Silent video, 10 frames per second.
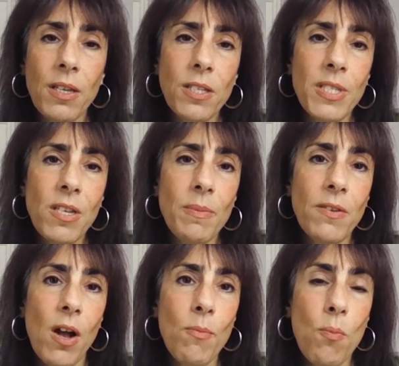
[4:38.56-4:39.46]
So in
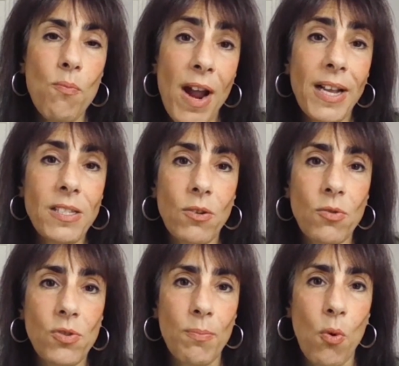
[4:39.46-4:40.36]
terms of a more
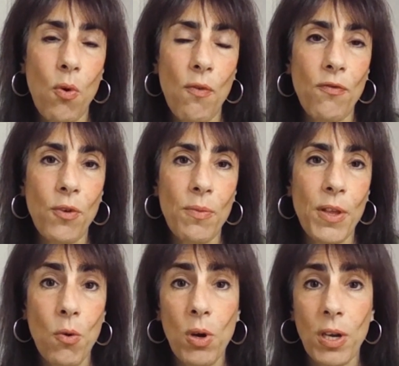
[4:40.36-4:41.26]
practical support
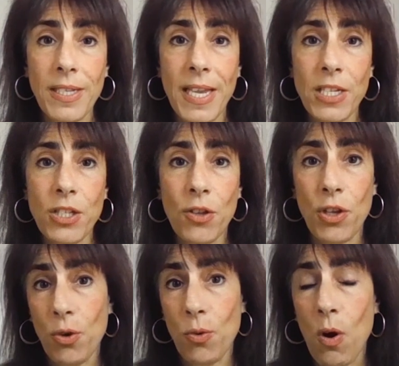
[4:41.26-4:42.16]
from the
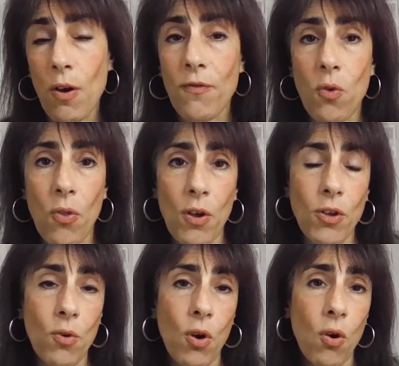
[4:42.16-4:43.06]
organisation that you work for,
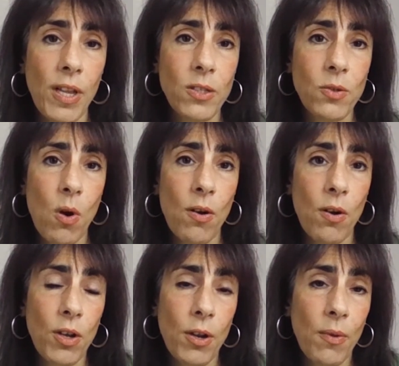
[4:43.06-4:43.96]
that your colleagues
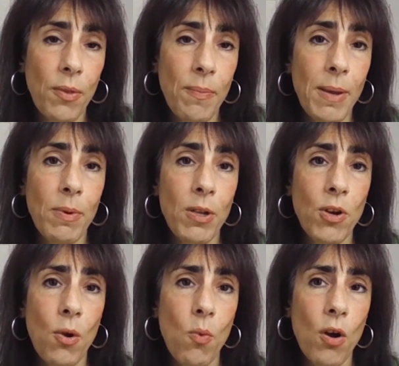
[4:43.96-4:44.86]
work, or, you know, the people
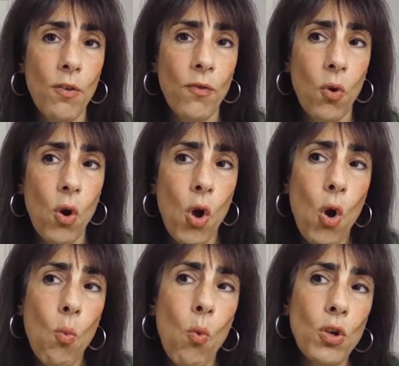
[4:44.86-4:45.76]
you know work for,
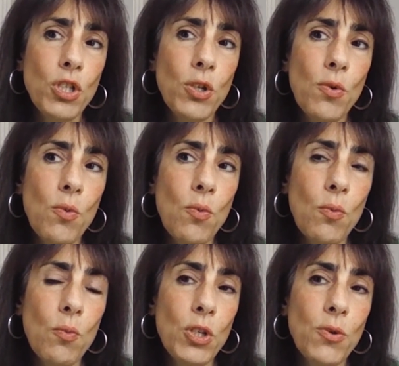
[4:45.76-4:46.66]
what
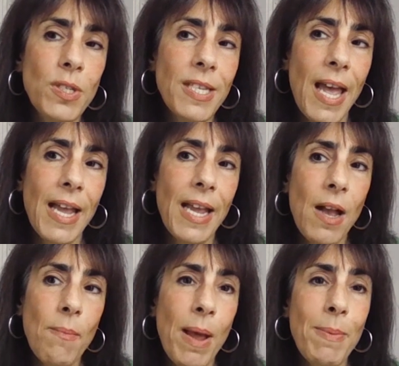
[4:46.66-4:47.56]
would you
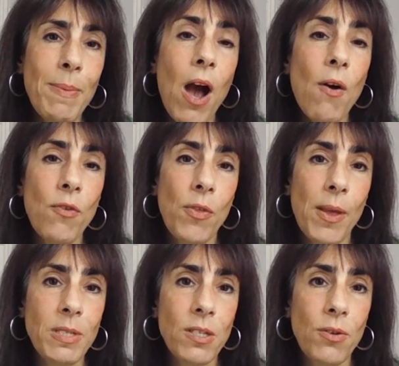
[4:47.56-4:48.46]
say may be helpful
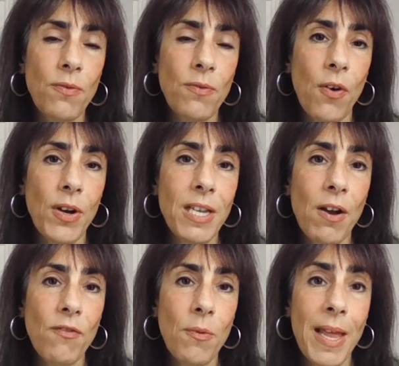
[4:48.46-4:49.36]
them to find
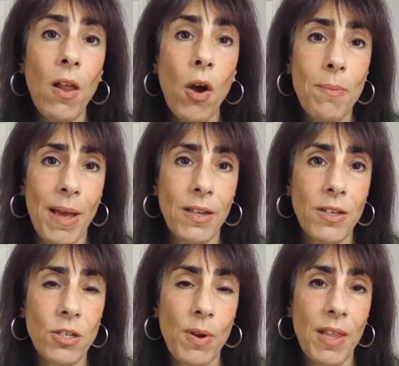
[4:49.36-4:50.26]
out from their line
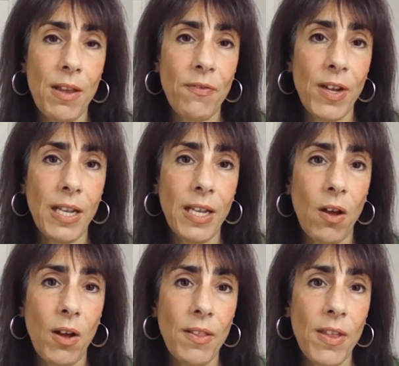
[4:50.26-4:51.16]
manager when they're feeling
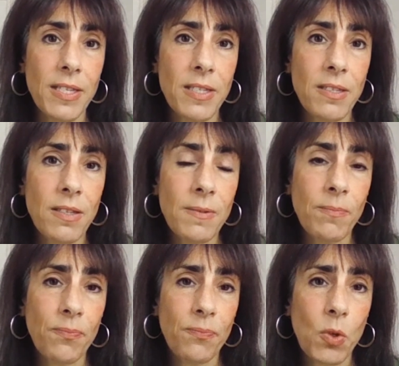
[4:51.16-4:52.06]
like this?
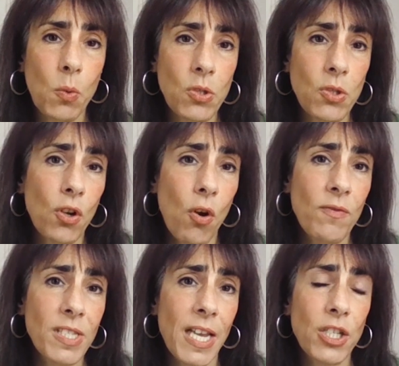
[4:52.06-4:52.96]
What sort of
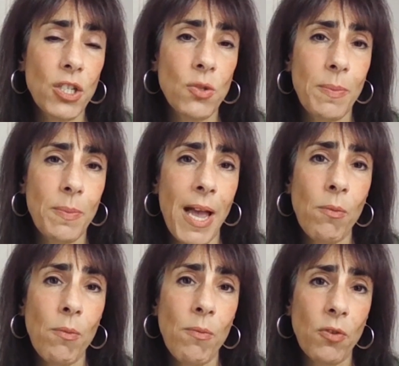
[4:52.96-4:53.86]
conversations would be
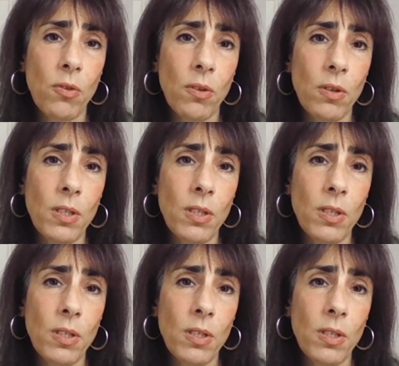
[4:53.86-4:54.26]
helpful?